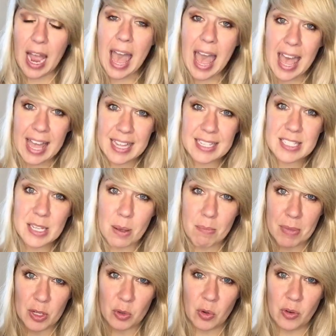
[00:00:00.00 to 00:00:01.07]
and
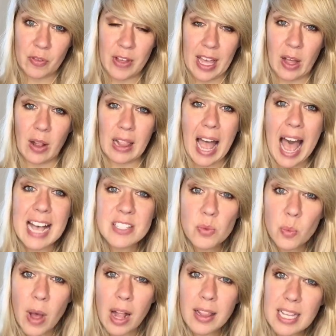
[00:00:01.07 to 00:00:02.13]
mineral veil, as
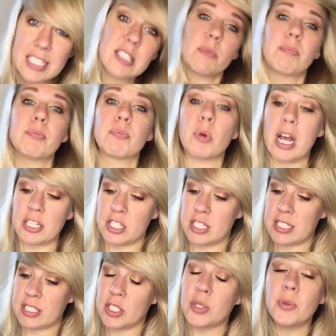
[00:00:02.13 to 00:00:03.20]
well as the
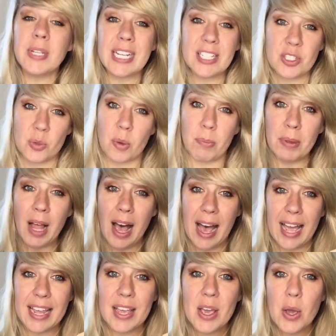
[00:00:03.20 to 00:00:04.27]
brushes you need to
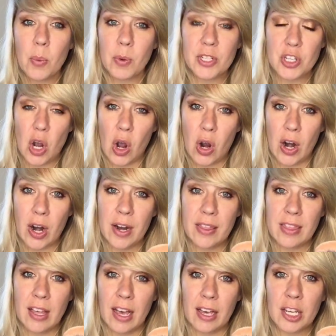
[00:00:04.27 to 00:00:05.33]
apply, which are
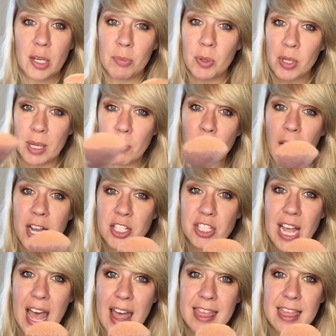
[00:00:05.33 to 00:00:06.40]
the Kabuki brush
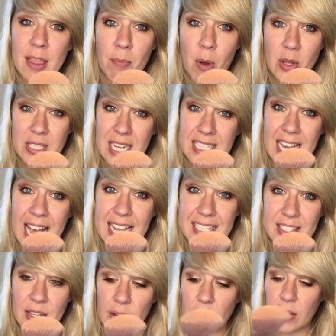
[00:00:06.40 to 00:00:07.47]
and the
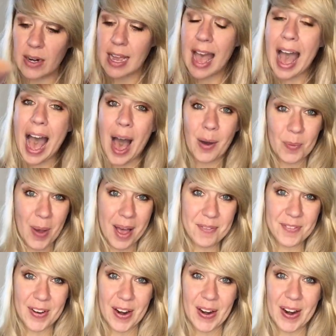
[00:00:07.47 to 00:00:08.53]
multitasker.
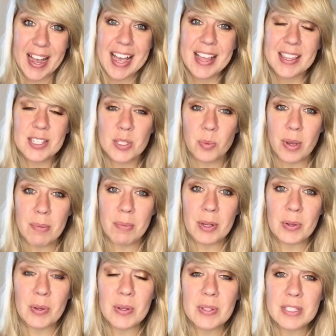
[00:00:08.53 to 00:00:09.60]
However, the Sweet
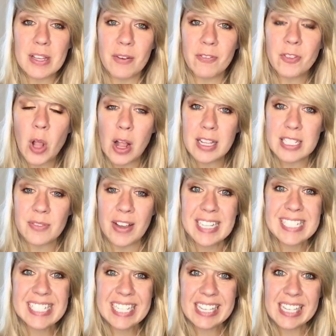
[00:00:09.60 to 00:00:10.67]
Minerals Flawless
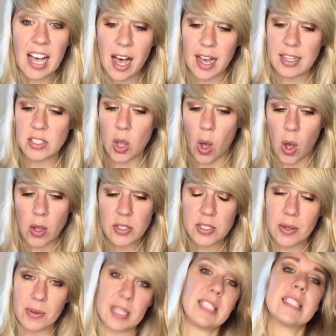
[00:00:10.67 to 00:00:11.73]
Face Deluxe
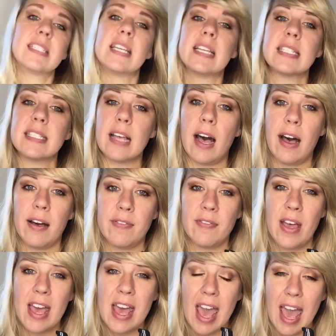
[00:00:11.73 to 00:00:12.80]
also consists of
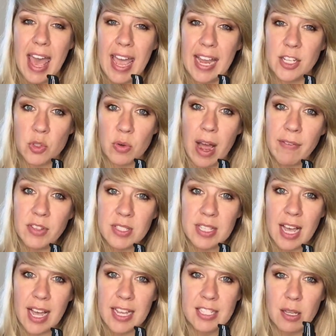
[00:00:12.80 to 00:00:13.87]
a travel
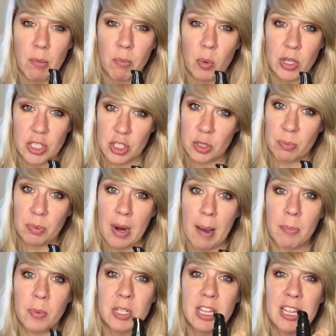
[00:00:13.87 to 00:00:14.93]
size moisture
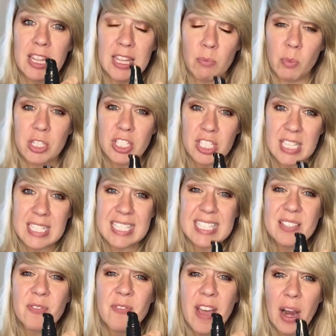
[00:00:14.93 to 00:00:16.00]
prep, which this
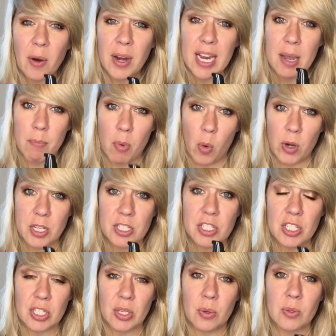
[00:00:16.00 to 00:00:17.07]
is very important
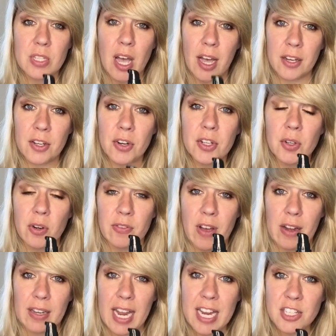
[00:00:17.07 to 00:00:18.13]
to use under your
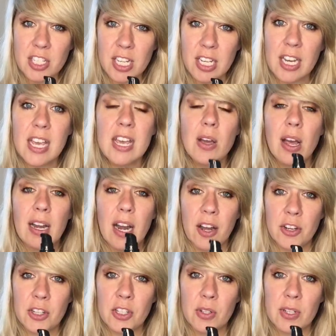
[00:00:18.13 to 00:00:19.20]
foundation and
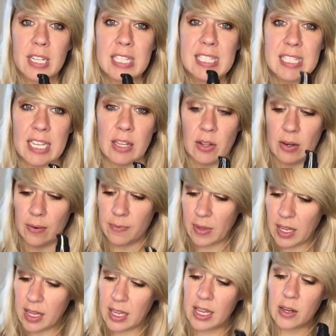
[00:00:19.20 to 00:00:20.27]
under your concealer.
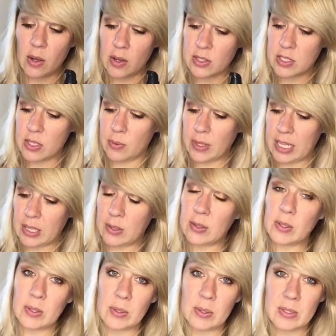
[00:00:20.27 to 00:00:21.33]
It also
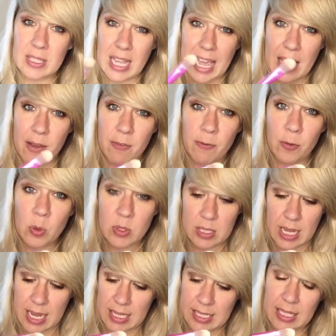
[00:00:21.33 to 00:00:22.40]
includes a
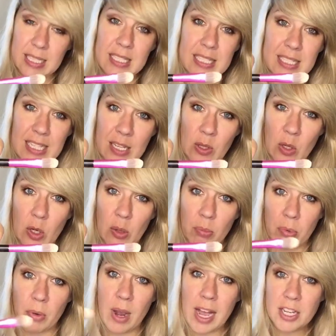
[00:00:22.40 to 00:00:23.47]
full-size concealer
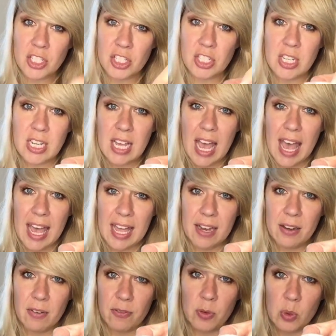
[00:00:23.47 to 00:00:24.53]
brush
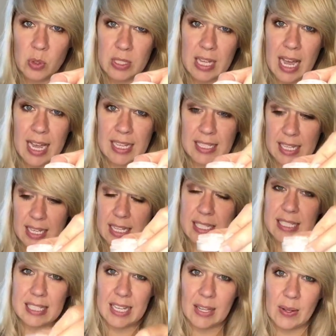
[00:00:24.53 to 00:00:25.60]
and full-size
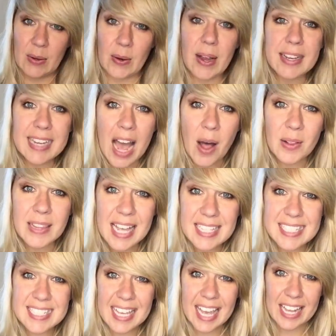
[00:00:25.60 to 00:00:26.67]
concealer. Now
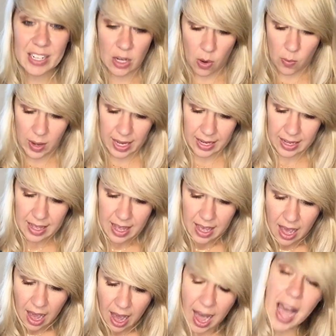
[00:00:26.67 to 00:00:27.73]
let's get going.
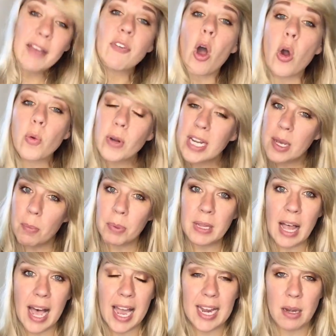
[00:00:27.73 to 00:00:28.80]
I've already
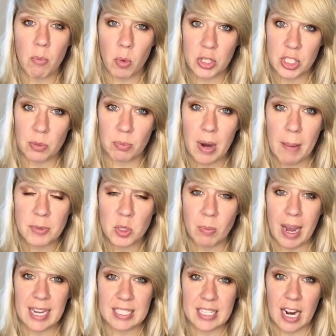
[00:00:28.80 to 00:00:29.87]
applied moisture prep to
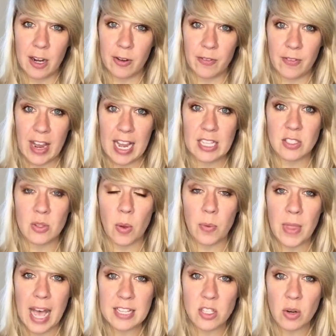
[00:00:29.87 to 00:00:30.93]
my entire face, so
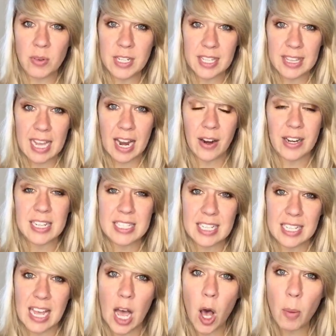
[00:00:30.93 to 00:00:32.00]
that's already there and it's
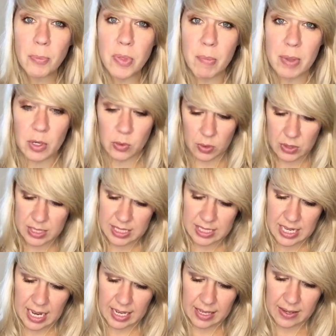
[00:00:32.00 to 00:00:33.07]
going to help the minerals
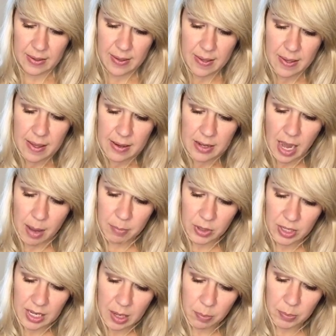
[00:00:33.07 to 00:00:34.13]
stick. Now I'm
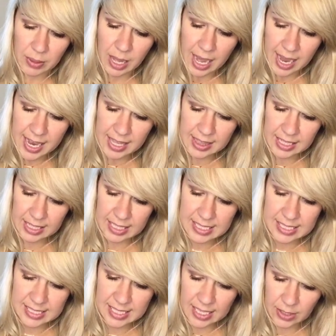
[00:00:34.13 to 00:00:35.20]
going to apply the
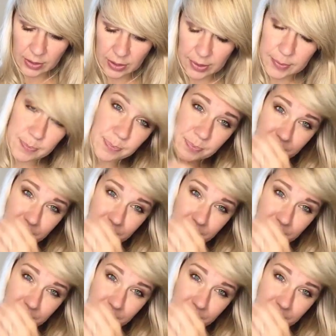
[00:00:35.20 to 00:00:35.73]
concealer